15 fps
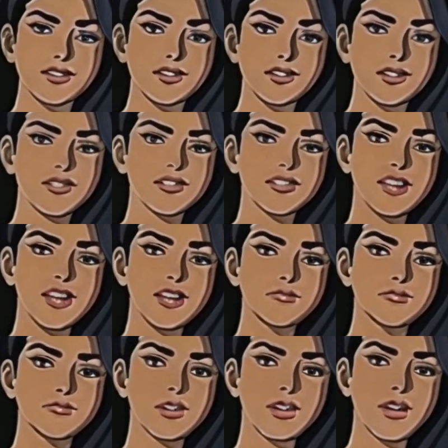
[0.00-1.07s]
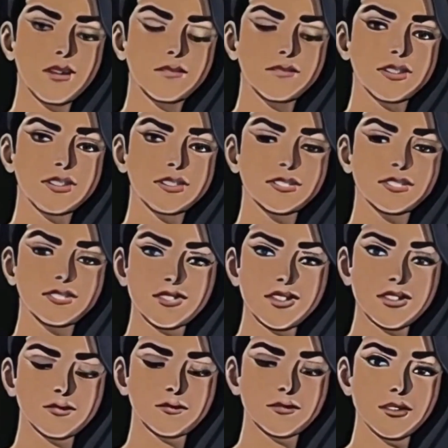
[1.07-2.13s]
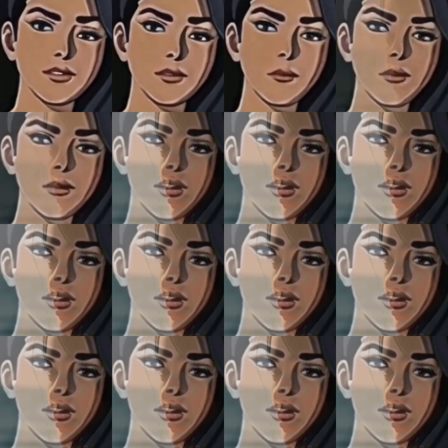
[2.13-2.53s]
There are times when confidence is just with you.